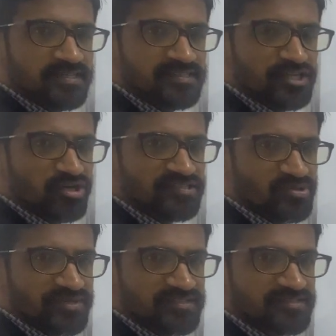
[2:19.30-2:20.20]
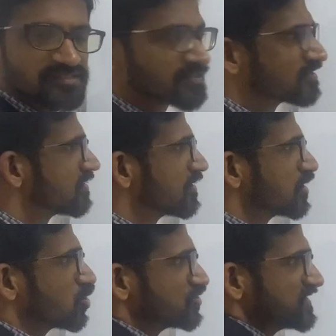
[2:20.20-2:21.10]
Is it okay, students?
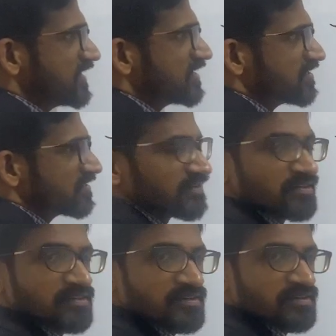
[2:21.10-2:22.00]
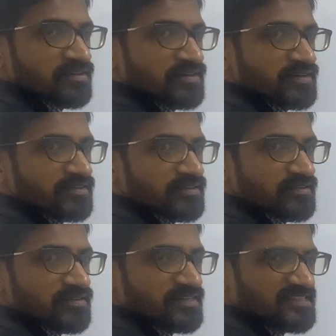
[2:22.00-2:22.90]
Cosec,
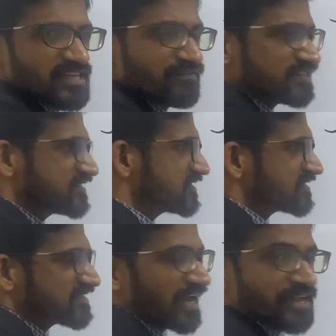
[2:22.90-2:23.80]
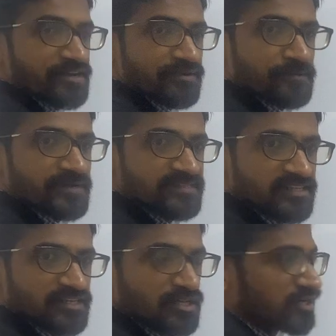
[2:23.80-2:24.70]
its inverse is sine,
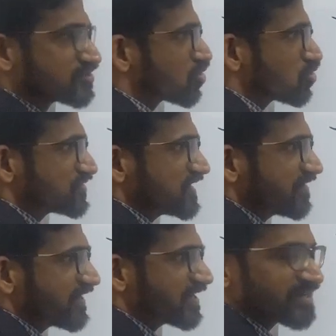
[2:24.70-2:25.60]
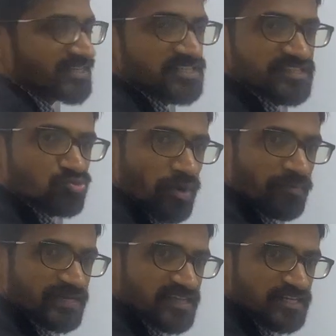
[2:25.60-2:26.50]
isn't it? So cosec we can write it as 1
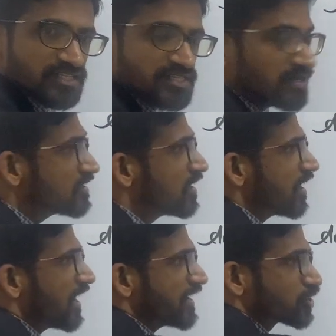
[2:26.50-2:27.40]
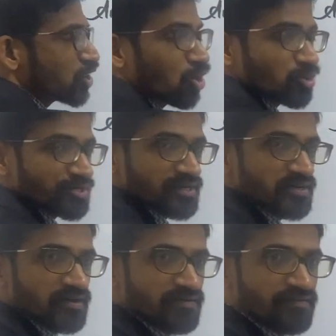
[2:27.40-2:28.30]
by sin theta, and cot
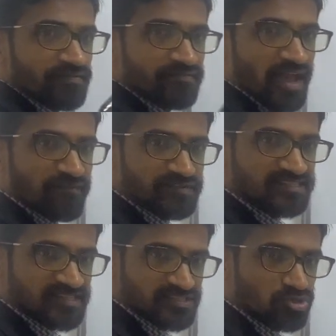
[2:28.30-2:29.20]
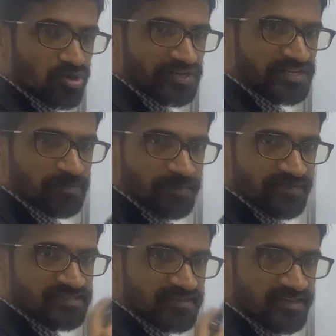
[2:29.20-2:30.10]
we have discussed already in the
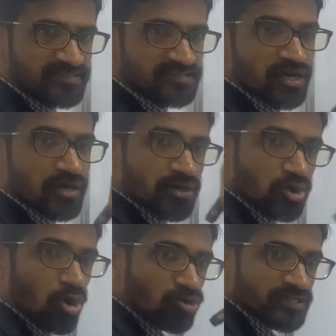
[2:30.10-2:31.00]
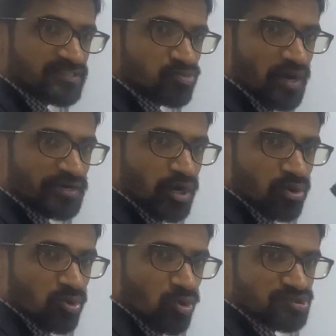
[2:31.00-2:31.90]
previous class. Cot is what?
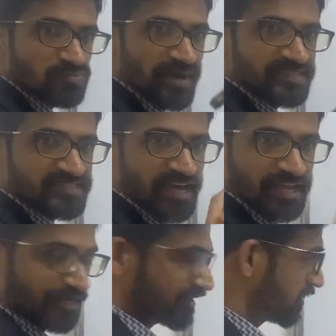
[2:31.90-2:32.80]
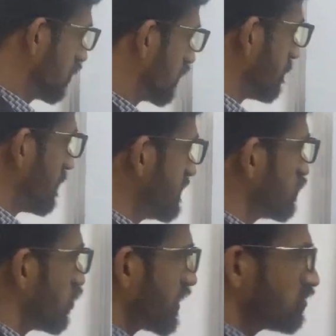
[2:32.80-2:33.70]
Cos by sine. Okay, please
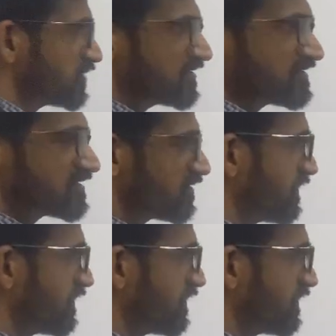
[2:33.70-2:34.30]
note down that this is a